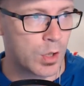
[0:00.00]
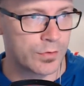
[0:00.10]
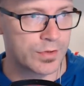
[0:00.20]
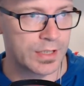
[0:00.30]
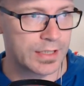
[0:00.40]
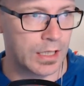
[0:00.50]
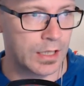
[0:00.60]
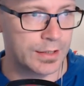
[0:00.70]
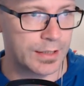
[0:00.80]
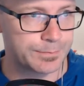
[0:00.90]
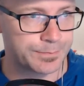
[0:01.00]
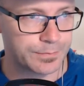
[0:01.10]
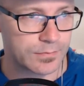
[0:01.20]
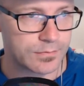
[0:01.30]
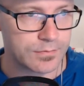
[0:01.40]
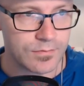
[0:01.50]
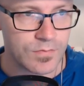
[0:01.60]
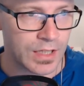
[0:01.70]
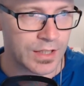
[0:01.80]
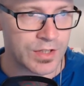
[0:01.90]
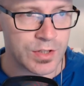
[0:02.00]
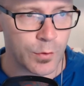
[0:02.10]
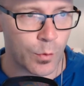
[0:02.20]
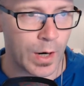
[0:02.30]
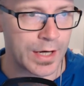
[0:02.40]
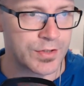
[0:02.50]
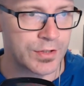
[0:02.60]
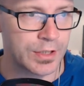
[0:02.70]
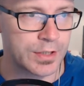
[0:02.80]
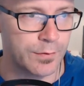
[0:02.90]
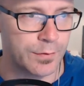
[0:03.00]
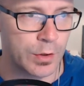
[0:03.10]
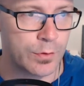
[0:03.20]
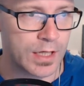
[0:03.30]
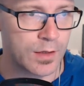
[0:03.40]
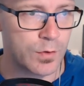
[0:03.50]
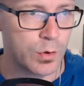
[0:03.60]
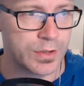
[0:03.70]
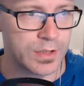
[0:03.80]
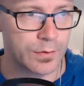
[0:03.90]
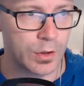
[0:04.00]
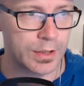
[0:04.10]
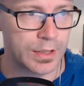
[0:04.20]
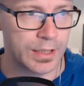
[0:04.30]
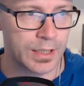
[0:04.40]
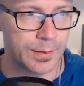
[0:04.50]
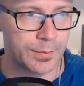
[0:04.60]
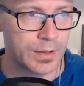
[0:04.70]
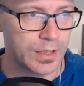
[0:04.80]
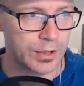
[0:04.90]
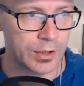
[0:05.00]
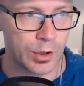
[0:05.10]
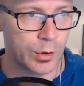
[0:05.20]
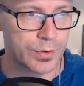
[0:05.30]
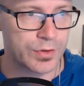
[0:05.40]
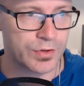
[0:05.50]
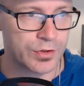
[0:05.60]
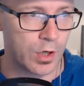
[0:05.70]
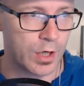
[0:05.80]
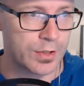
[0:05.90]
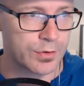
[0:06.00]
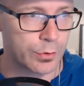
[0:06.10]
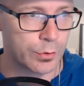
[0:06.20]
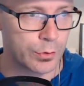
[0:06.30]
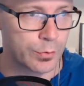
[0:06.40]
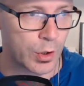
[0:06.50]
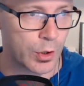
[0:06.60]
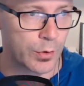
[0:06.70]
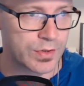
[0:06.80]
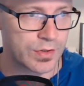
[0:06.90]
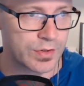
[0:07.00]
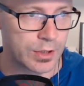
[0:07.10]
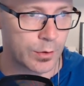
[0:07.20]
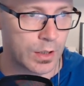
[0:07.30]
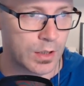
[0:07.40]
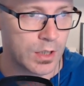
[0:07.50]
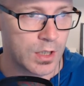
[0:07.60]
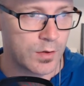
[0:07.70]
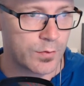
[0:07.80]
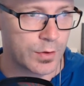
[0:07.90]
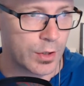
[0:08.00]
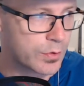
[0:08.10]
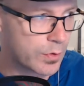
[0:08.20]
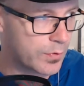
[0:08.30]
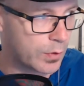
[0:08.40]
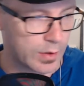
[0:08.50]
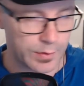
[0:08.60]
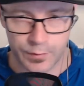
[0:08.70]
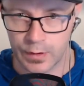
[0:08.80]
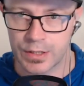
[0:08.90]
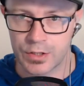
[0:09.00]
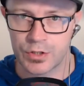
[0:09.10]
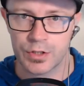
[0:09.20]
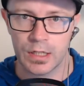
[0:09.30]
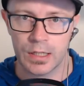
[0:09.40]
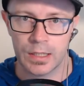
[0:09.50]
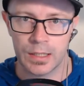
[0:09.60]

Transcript: content calendar. And there's different ways to view that, of course. You've got, who it's assigned to, progress, etc. For those who are fully fledged